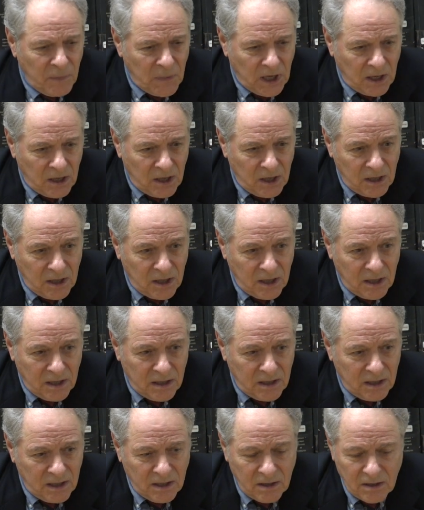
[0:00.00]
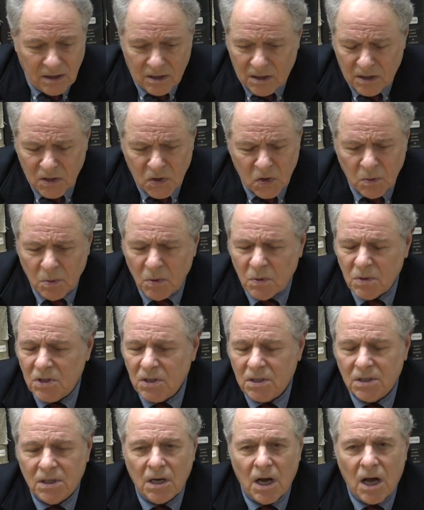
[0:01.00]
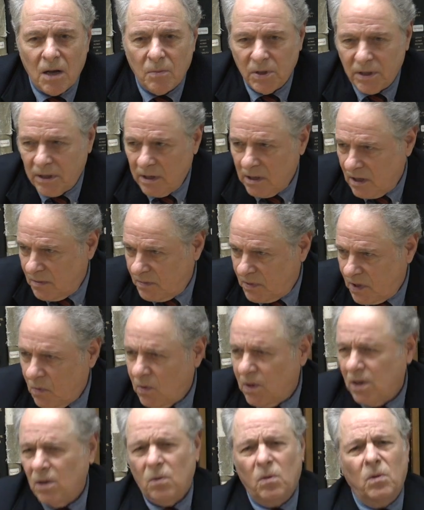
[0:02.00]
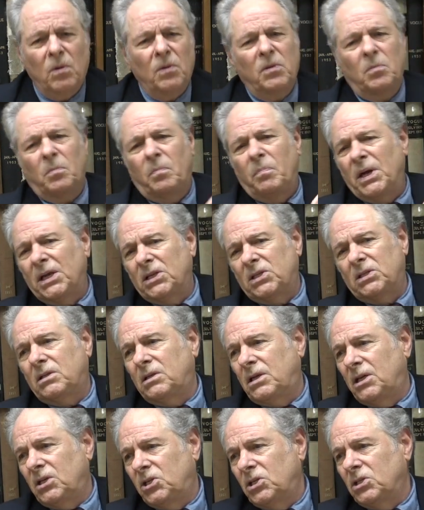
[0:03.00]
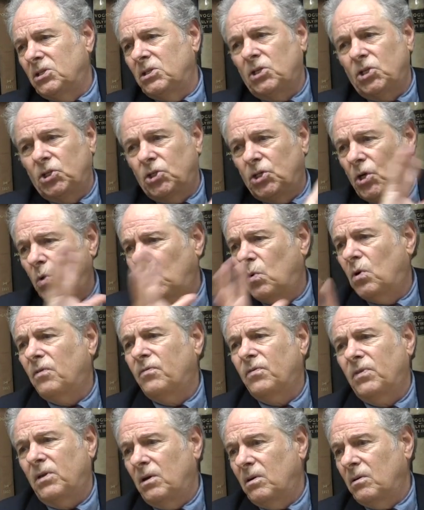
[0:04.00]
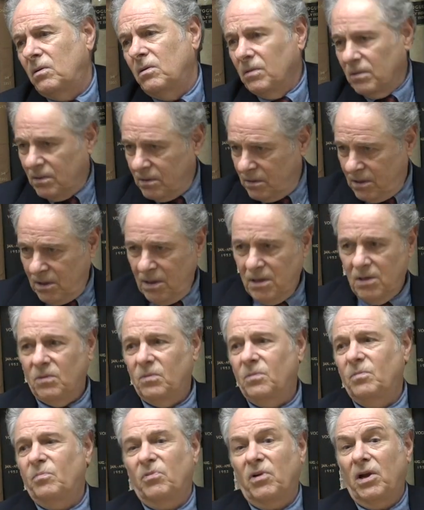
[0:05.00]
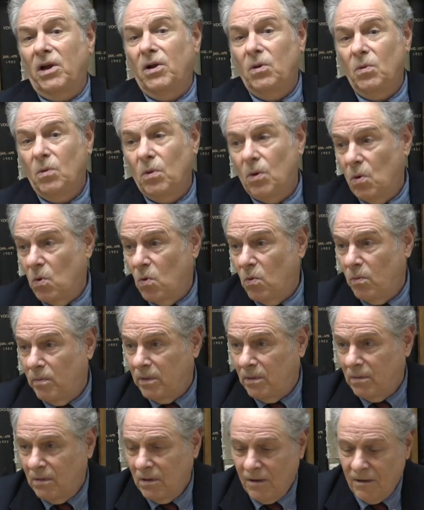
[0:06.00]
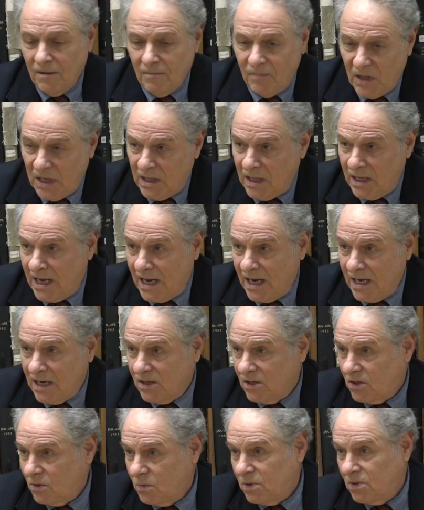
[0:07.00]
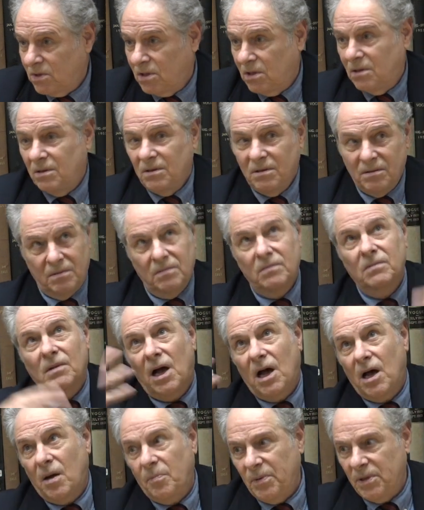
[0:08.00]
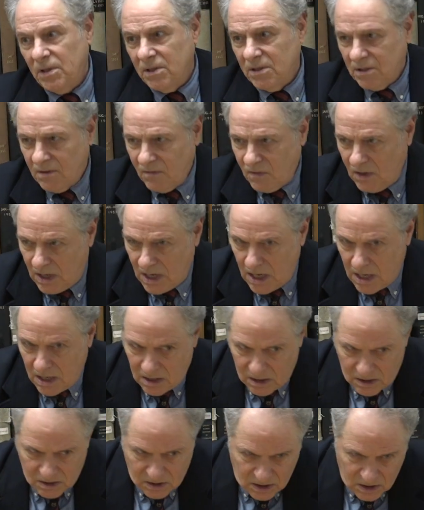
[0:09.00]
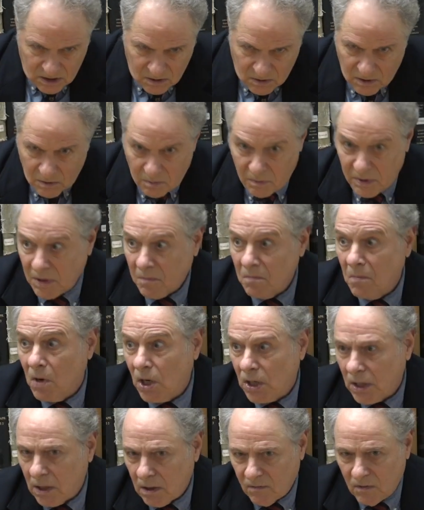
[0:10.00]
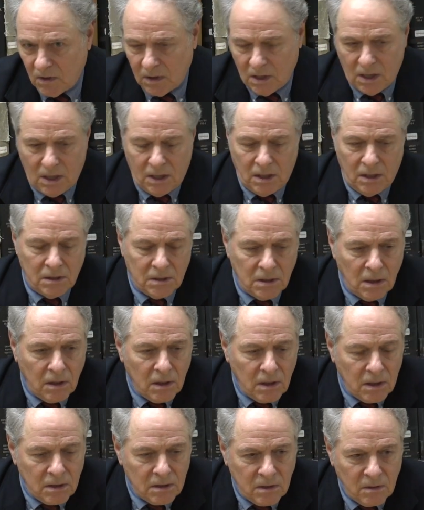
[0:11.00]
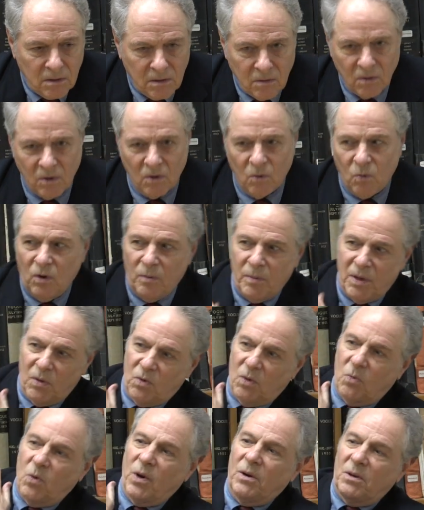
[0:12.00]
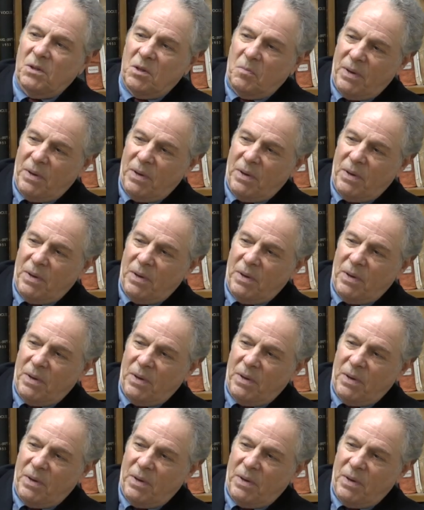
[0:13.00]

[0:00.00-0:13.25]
uh, the, the consumer was just gobbling it up. They wanted all the best kitchens to show off their, you know, brand new home in the 80s. It was the opulence of the 80s, you know, and the big money of the 80s and things. And the women were wearing the